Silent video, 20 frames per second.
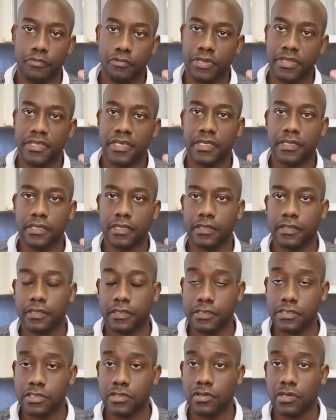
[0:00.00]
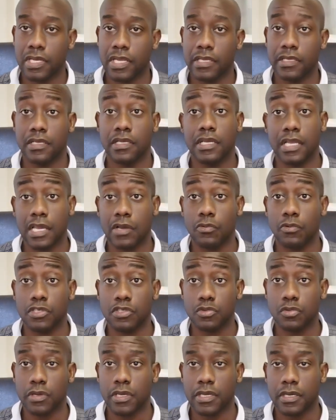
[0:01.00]
With that and this, you learn the
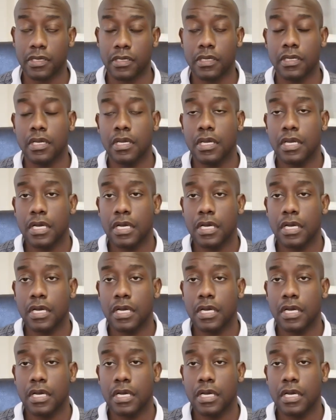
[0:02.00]
language quicker.